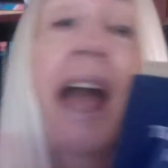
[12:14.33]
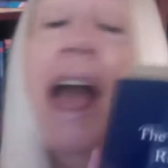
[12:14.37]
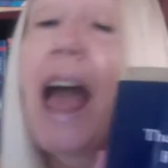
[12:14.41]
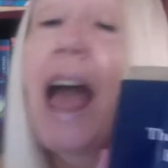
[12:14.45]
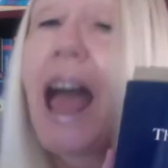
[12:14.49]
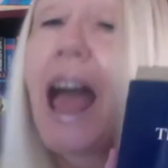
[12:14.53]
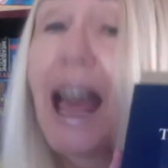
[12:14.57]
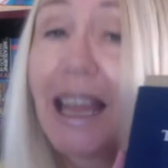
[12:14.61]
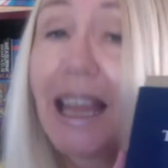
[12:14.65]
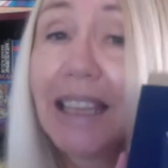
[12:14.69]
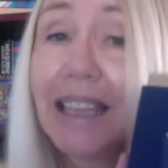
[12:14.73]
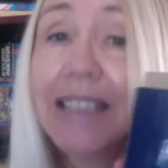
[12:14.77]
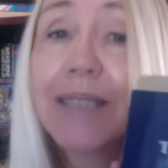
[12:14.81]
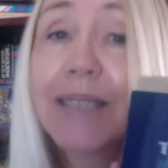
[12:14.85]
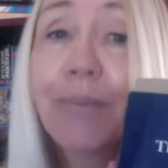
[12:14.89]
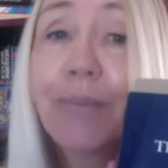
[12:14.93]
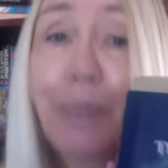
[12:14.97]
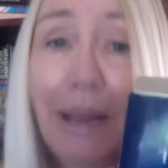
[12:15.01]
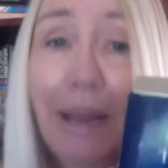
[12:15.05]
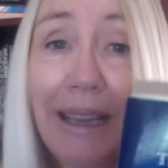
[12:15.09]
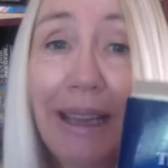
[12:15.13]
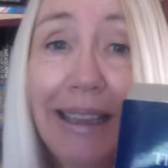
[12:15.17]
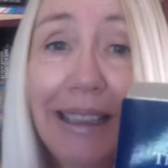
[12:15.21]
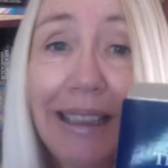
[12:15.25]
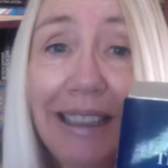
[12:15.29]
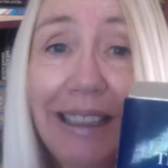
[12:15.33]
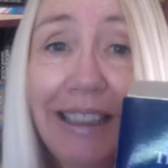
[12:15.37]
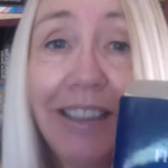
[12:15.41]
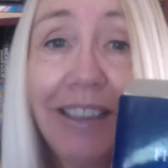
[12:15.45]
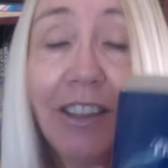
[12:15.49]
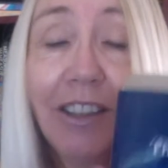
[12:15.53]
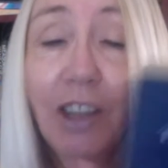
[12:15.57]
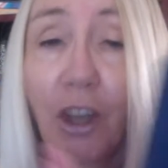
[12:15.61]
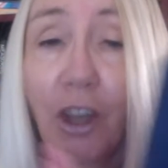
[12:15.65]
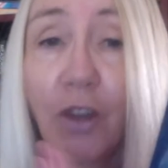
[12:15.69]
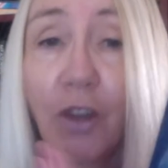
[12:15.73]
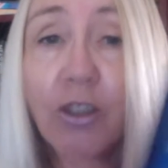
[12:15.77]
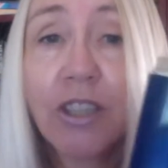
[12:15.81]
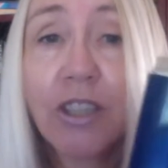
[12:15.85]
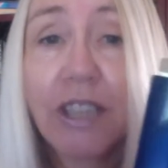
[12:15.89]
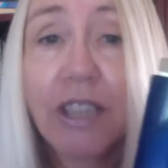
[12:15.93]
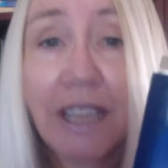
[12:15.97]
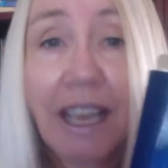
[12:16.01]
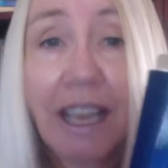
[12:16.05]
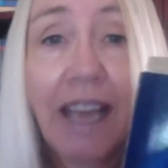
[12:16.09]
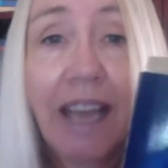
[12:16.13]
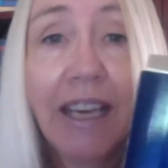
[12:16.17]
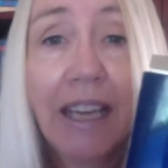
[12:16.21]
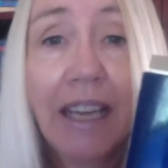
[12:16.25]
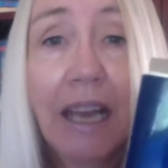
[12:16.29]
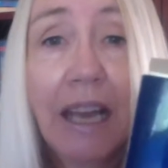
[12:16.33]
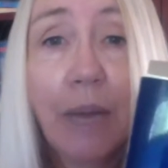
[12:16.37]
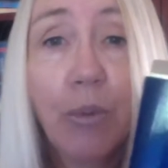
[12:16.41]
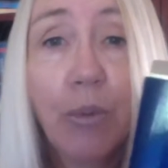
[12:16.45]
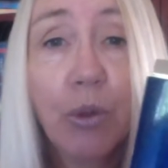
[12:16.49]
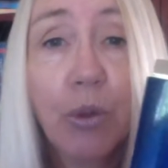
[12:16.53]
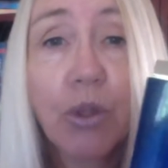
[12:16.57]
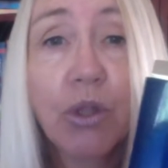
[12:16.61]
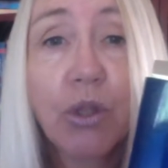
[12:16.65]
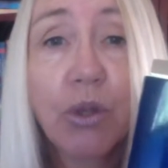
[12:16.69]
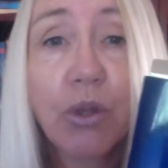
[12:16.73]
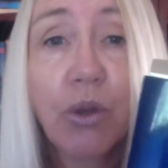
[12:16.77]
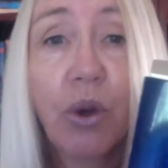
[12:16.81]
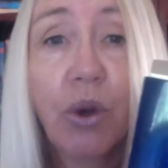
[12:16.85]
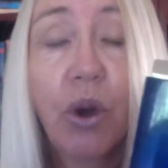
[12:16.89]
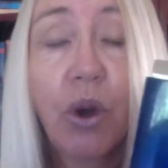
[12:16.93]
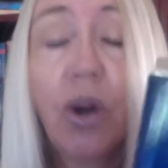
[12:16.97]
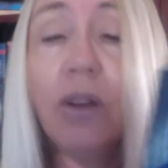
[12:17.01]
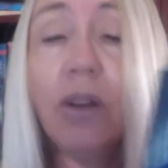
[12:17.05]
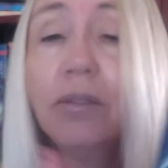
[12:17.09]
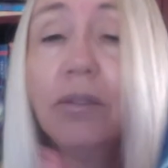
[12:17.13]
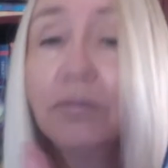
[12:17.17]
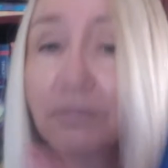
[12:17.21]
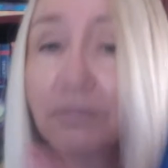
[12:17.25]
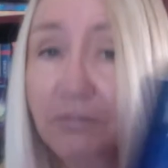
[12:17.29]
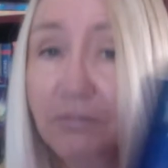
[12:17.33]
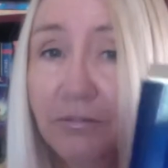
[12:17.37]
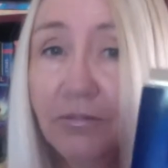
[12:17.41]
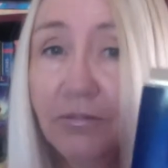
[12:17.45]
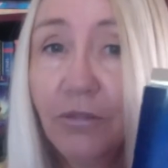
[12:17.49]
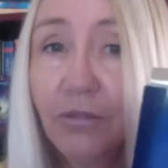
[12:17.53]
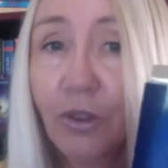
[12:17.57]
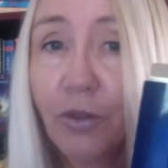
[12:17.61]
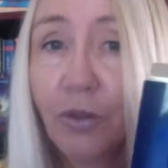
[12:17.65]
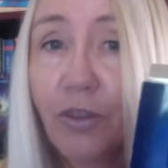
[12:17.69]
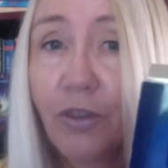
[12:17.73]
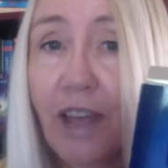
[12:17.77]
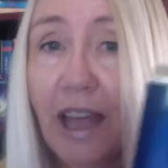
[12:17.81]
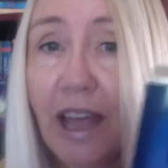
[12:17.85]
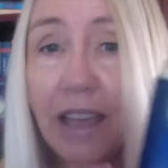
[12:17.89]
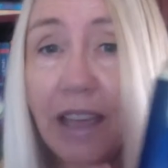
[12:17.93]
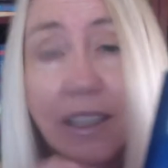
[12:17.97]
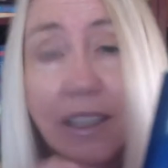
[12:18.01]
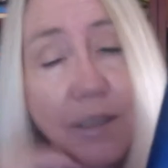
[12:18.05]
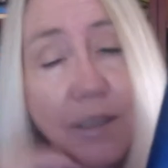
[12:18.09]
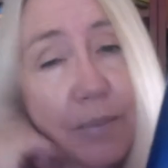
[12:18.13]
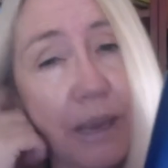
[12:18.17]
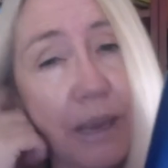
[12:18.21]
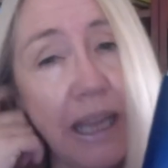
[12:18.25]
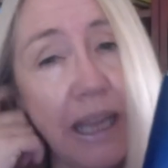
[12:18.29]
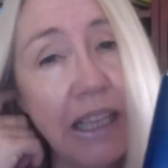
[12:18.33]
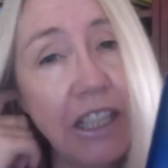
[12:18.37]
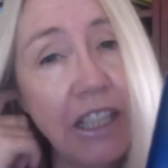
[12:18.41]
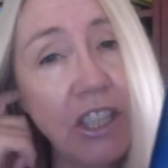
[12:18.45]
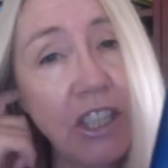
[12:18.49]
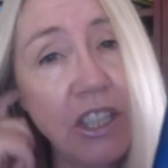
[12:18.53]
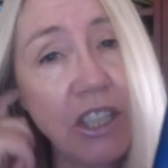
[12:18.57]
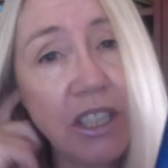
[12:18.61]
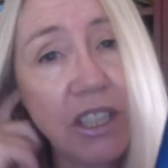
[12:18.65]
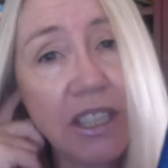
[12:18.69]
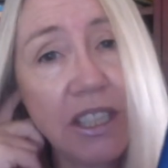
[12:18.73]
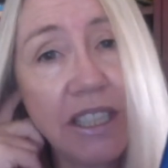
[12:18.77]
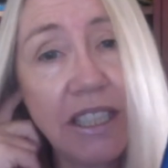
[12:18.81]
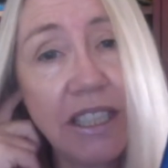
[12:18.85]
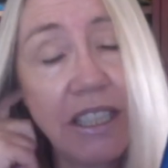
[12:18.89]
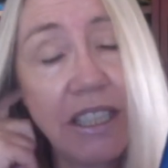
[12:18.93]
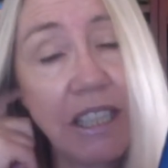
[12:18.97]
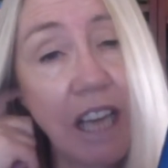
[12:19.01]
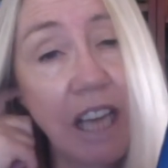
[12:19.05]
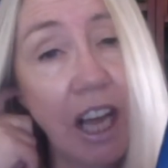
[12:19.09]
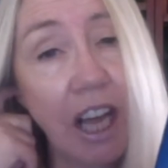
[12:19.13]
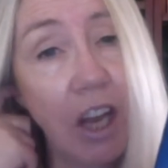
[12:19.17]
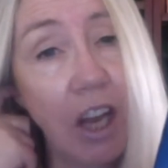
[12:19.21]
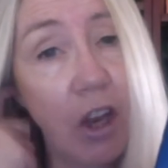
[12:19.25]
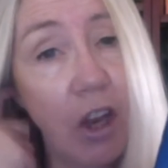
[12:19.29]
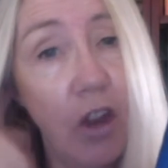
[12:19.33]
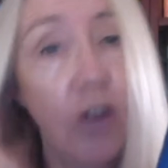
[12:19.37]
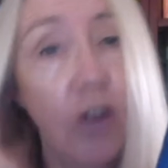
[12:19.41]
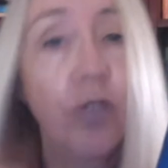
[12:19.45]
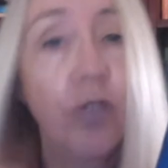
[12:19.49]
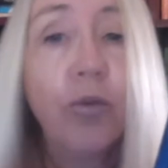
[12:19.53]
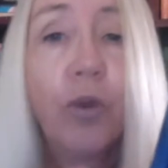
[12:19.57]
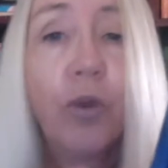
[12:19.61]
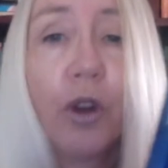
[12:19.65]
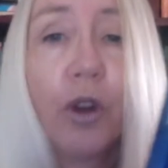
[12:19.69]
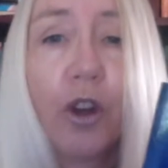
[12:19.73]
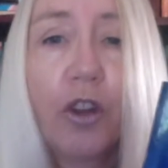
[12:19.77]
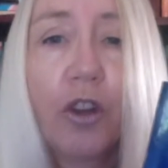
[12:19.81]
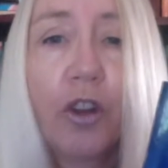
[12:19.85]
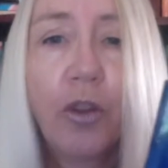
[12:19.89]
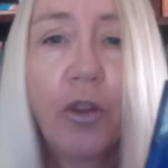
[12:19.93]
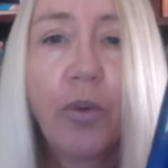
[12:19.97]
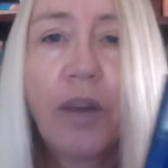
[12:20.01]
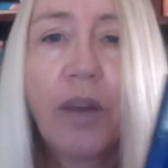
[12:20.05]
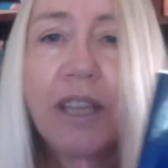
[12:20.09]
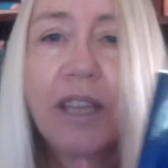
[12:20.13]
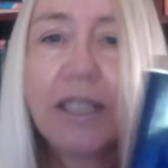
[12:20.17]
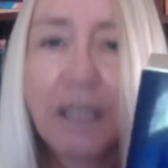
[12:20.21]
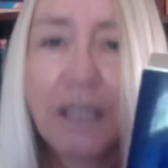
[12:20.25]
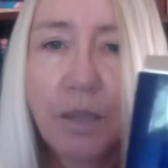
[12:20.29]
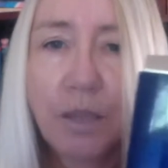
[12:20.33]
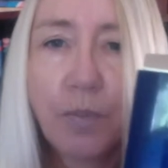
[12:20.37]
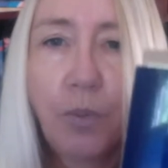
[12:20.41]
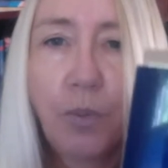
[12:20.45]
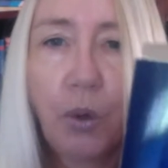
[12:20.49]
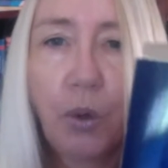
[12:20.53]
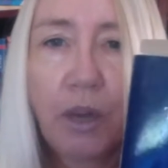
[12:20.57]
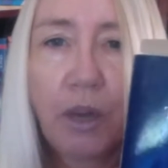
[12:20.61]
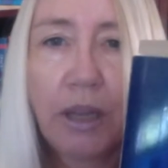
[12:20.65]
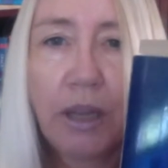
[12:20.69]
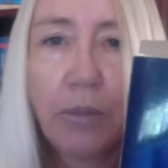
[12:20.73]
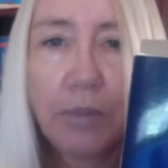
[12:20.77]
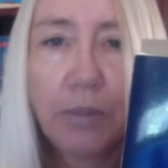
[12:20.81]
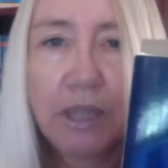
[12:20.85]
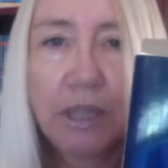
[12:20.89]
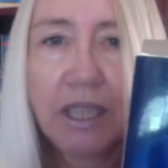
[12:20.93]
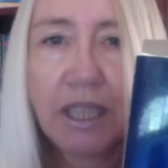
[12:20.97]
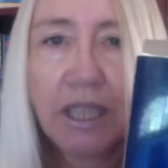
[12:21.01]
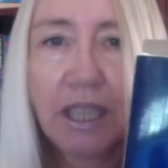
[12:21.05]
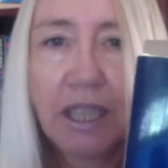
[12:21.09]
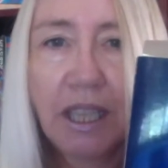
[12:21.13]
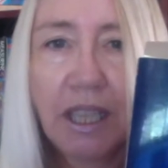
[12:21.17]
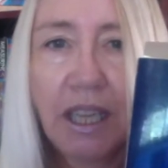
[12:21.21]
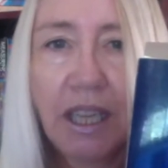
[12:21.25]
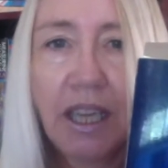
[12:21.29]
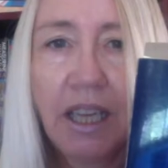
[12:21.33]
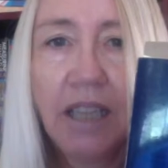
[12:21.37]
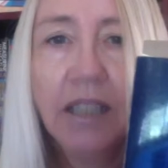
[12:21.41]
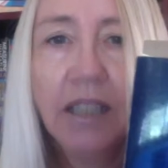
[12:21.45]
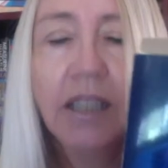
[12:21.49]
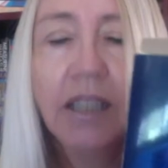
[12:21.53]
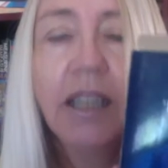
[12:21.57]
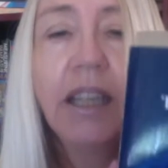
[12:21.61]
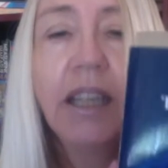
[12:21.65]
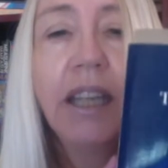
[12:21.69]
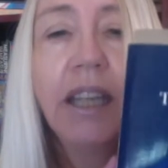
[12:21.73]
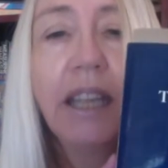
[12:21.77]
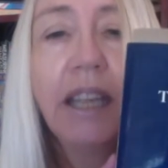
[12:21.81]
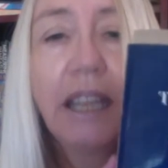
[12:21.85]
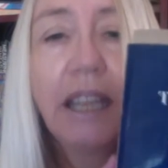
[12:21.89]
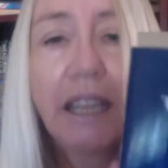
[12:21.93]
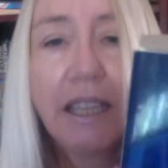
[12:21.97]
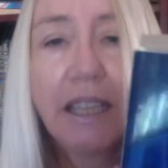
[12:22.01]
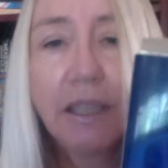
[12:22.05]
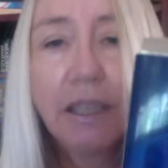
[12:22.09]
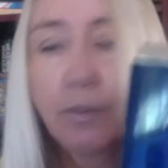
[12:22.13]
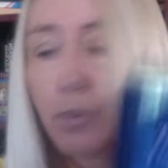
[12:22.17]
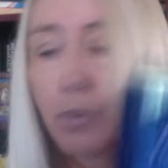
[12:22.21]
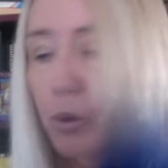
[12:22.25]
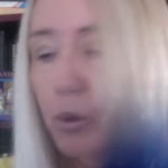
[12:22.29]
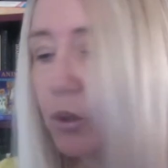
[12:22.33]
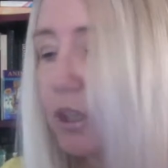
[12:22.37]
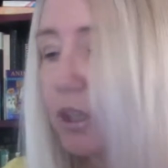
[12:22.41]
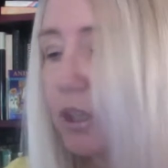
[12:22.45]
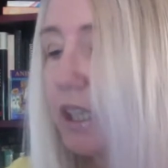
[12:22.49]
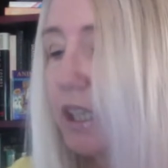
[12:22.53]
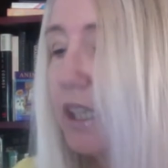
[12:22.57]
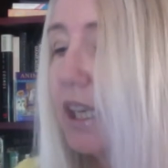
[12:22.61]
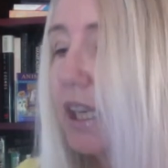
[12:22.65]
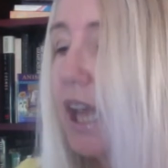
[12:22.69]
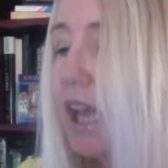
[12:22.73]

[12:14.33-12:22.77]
Alice Bailey. Go to the Adyar bookstore, look for Alice Bailey. She did a lot of work on the race. This book in particular is brilliant.